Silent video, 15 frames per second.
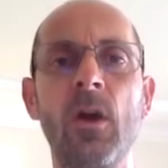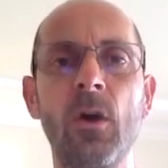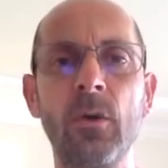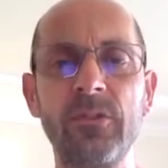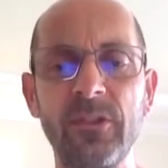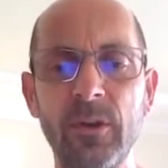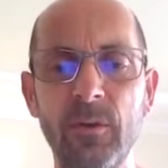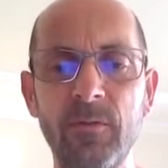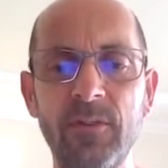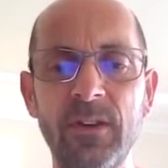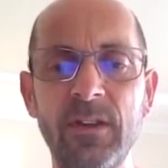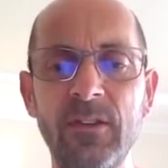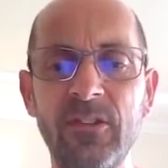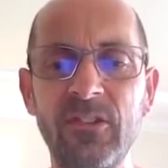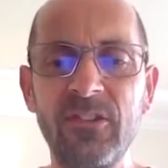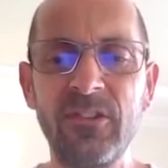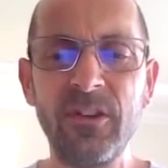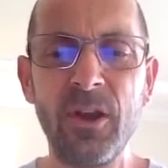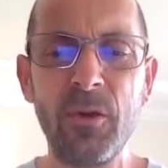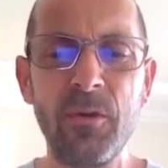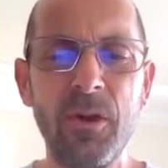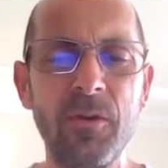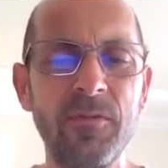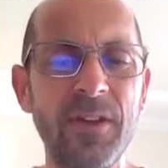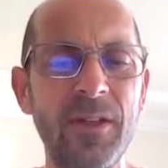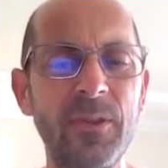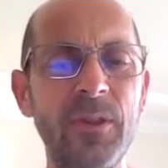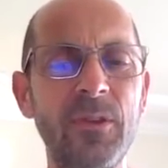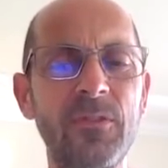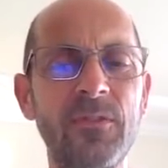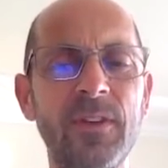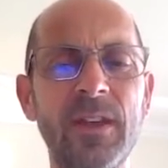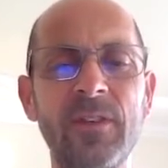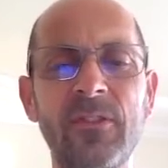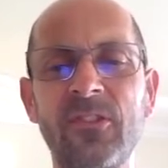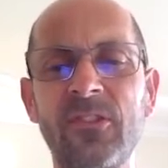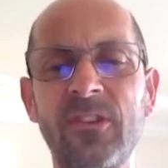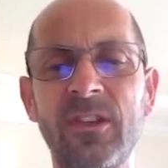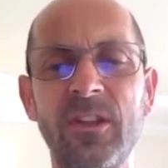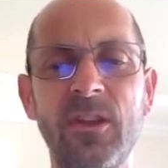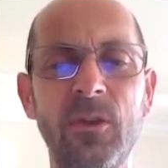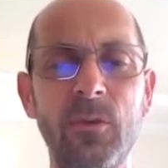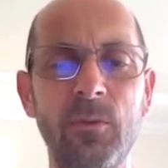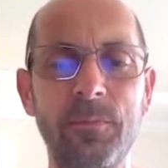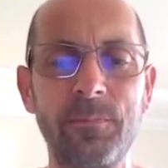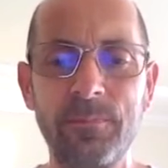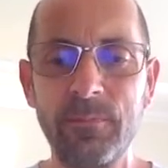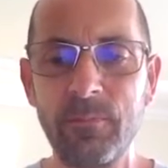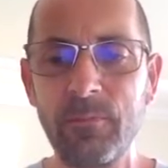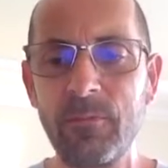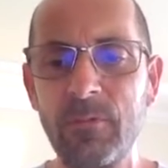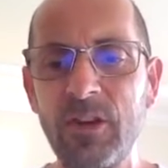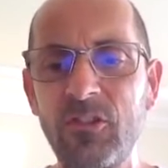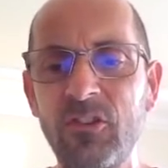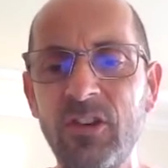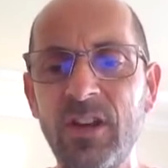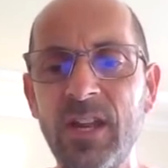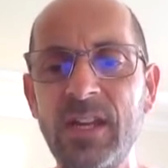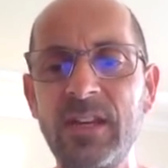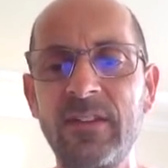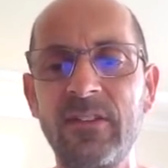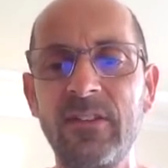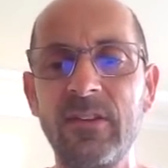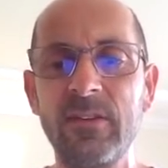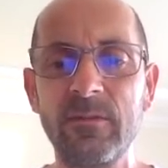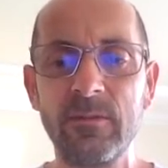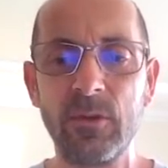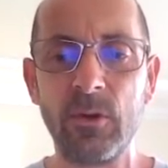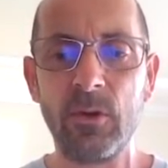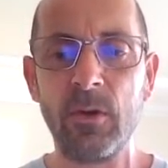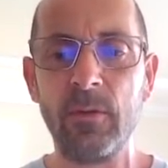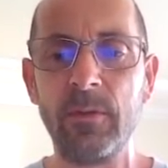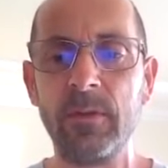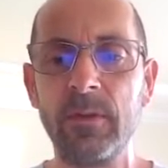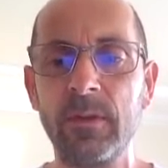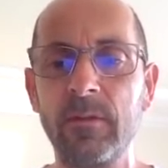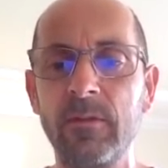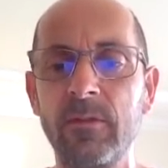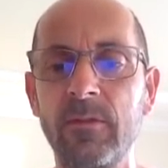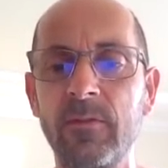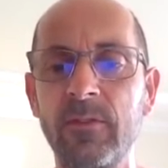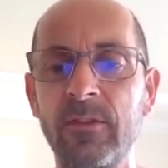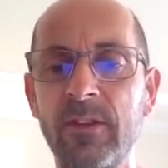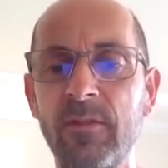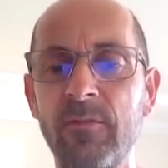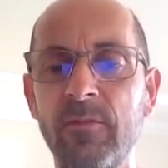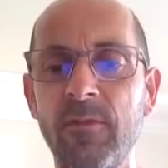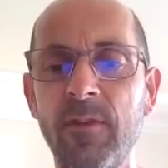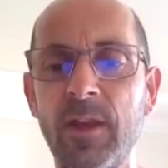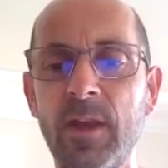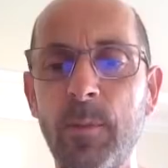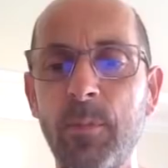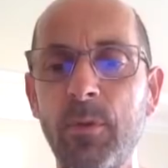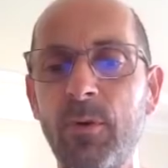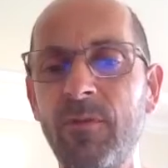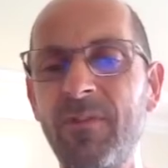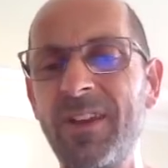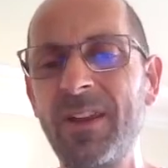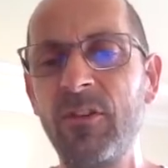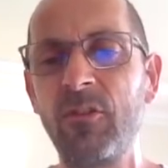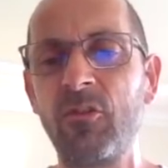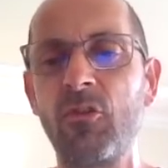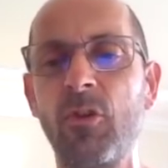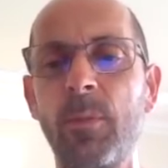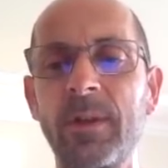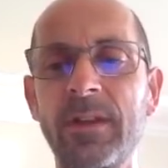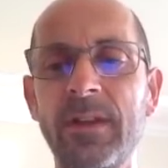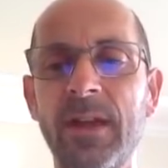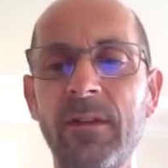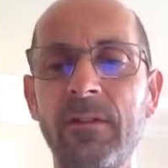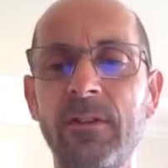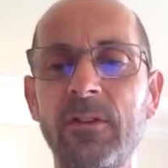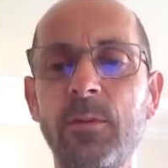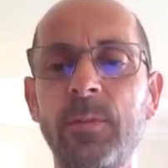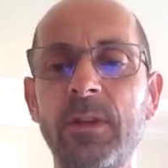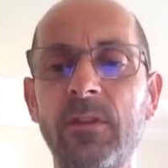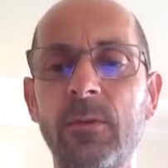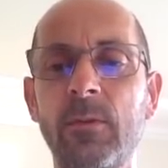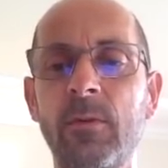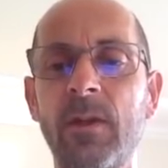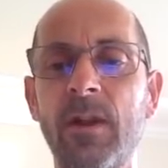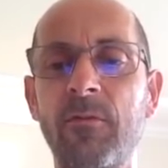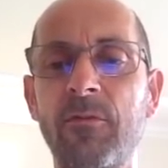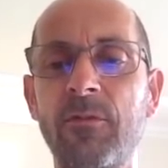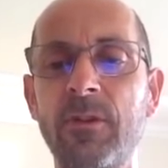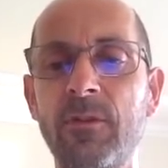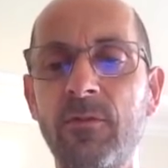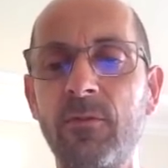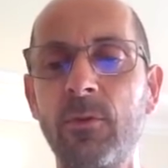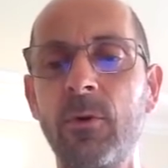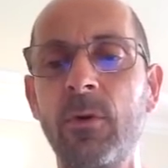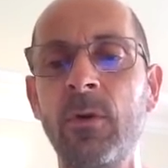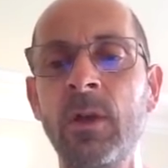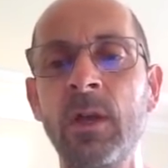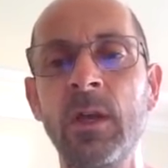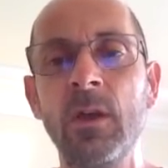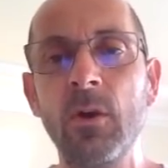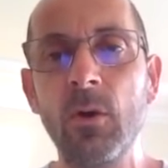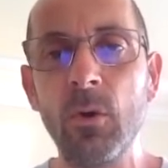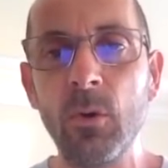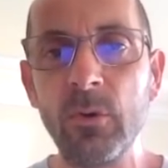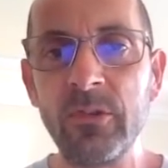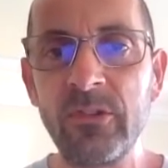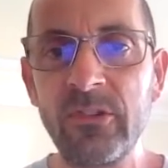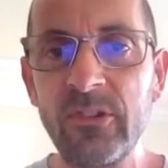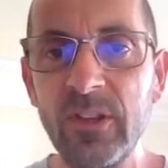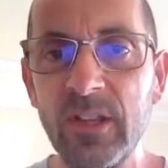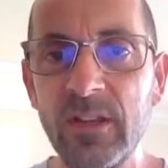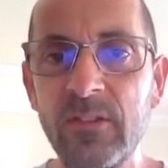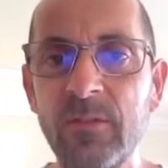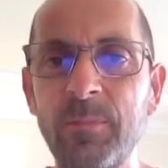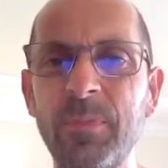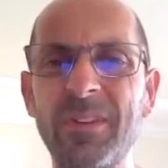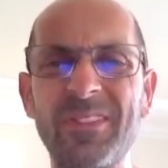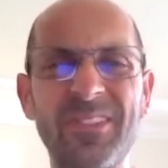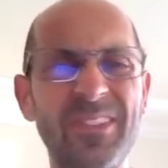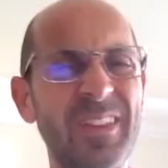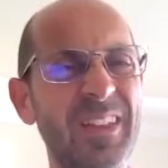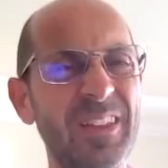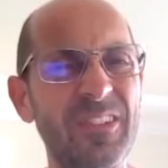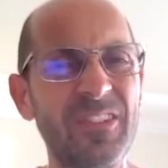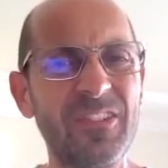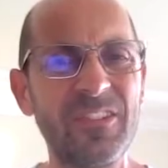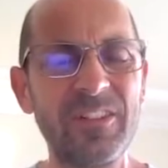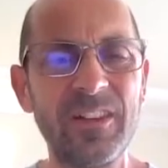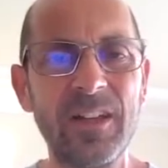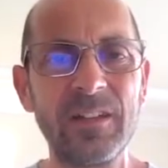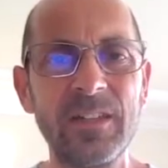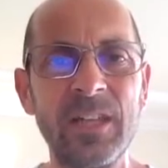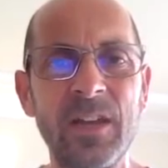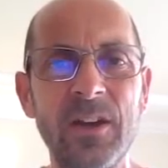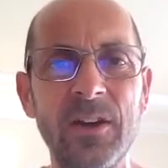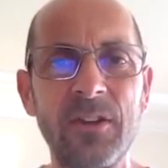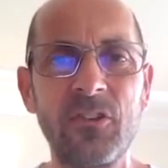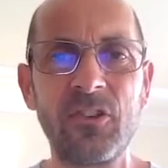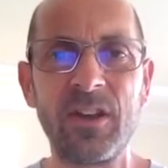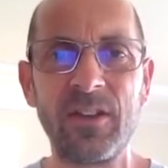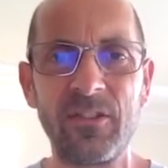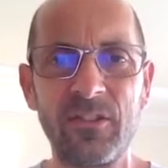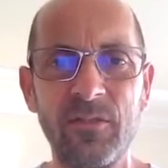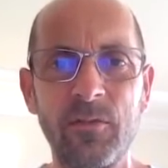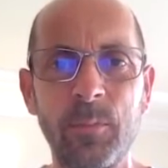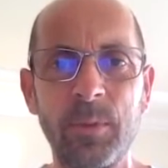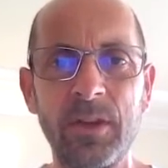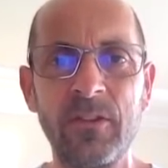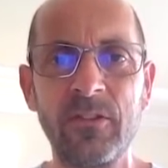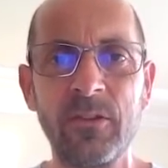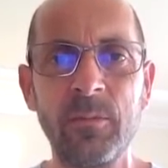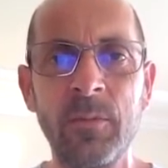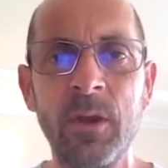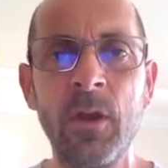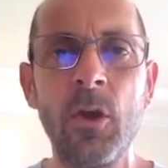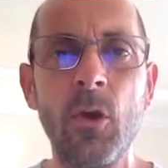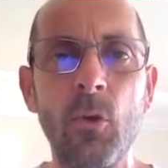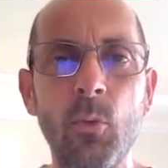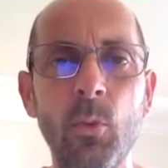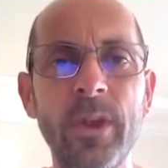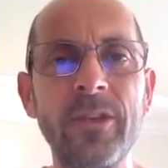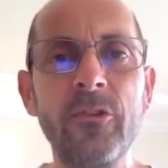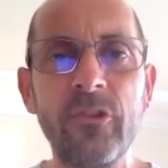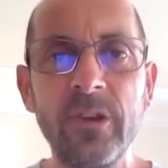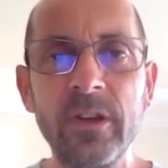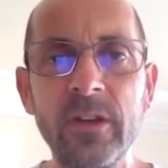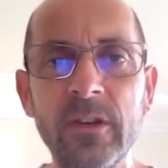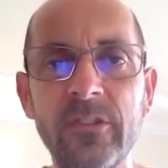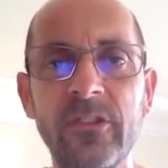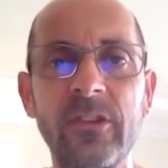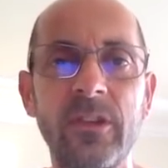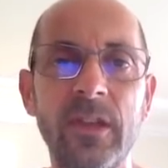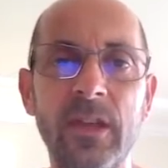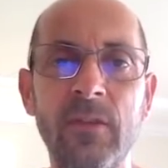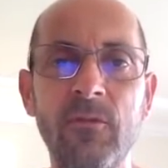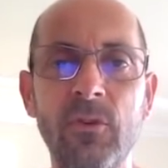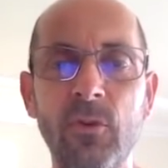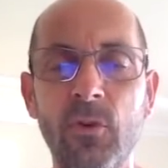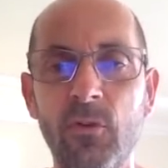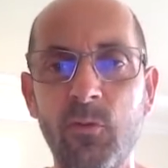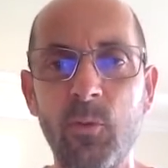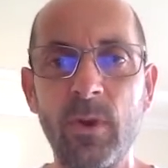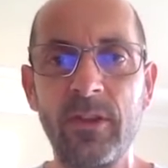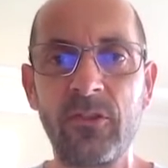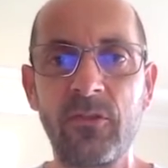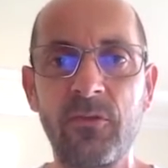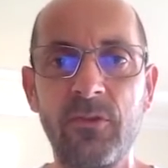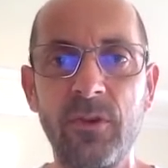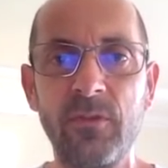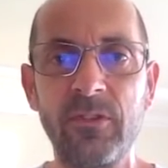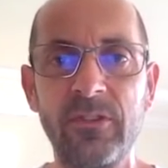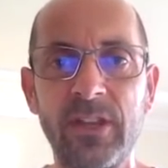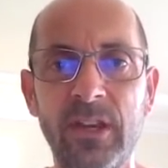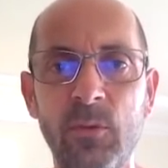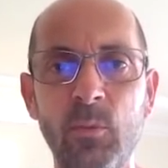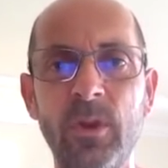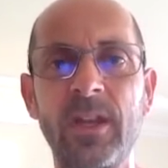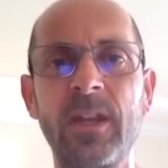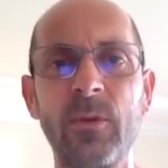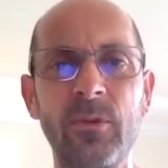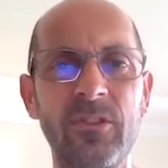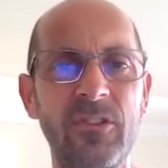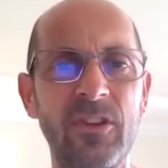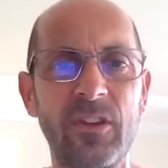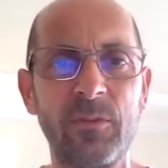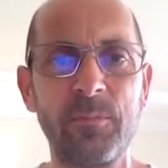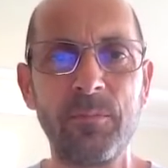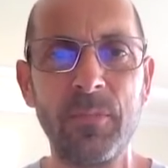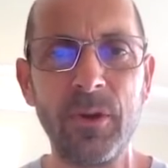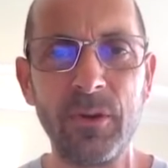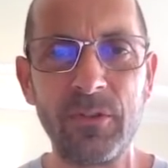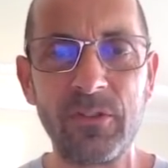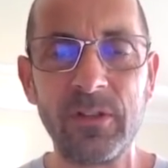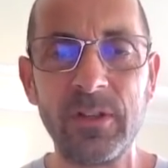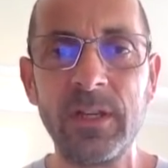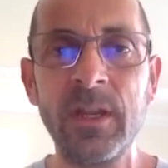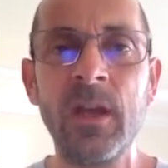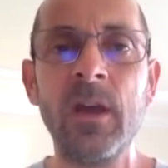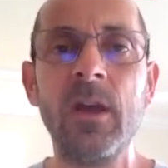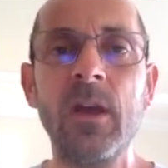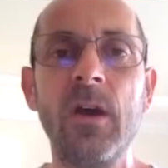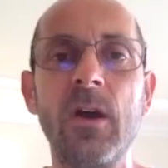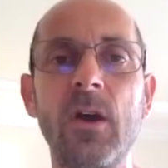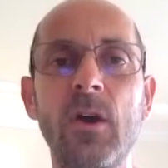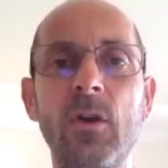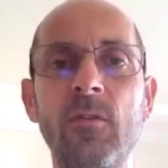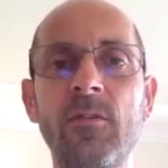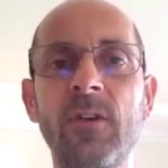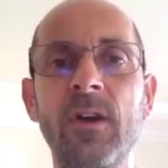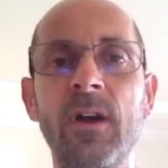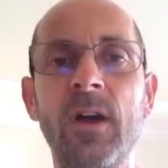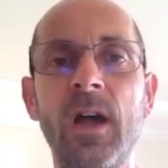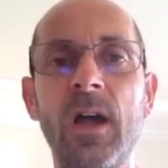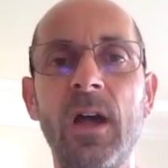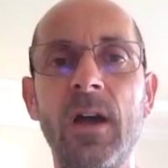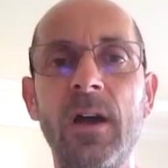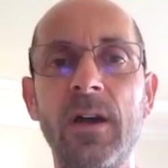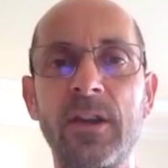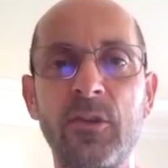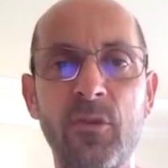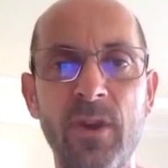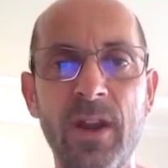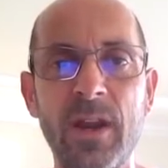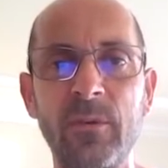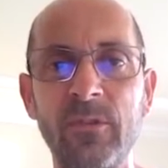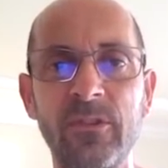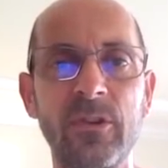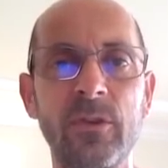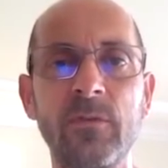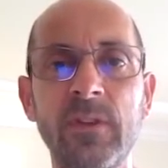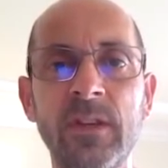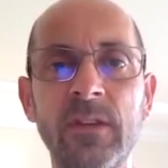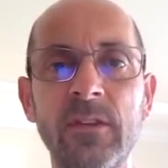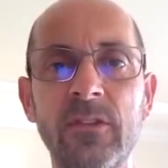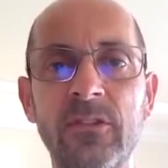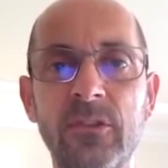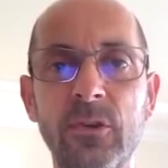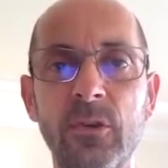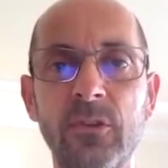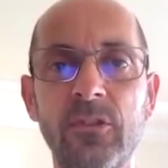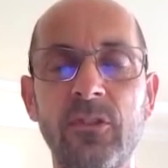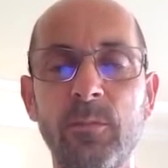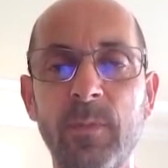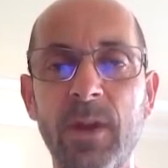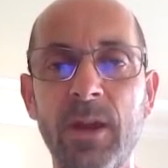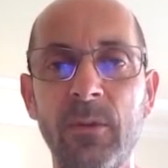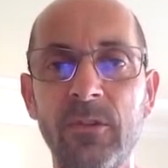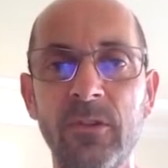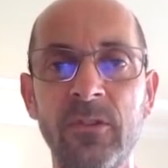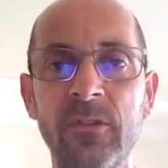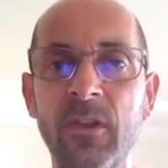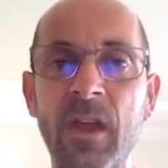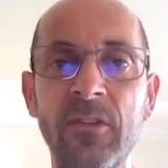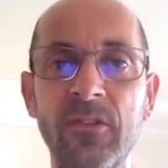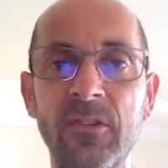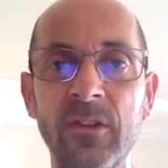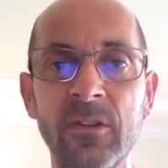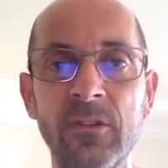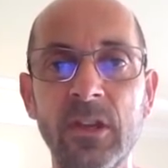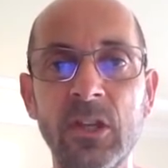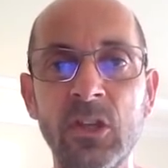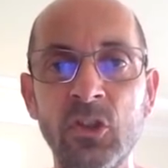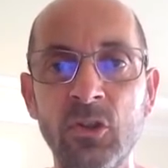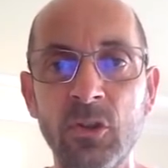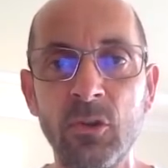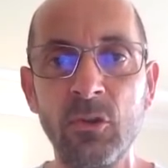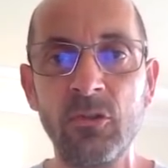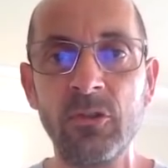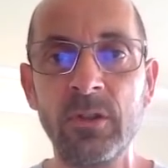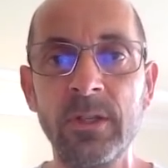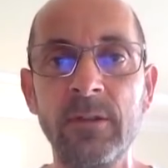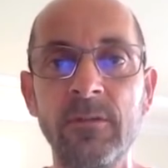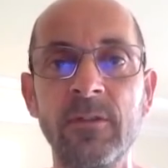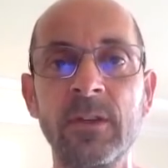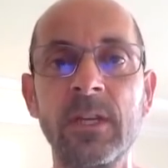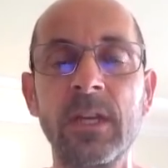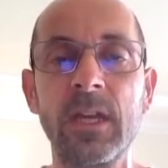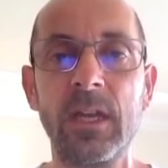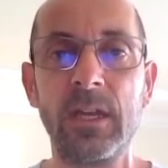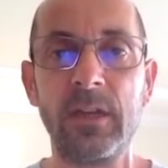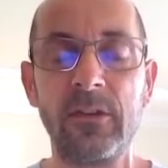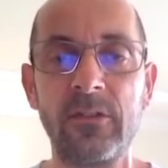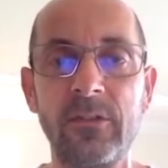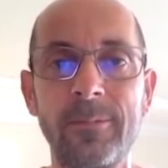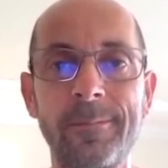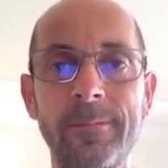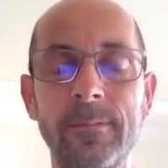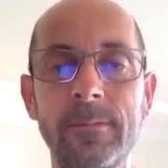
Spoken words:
Also, the snow row values there still reaching 8 on the 7th of April, then dropping down a little bit to around 3, 4 or 6, but a slightly higher chance of there being some wintriness in the northwest through the second week. I would suggest mostly over high ground, so the Scottish mountains, as is usually the case.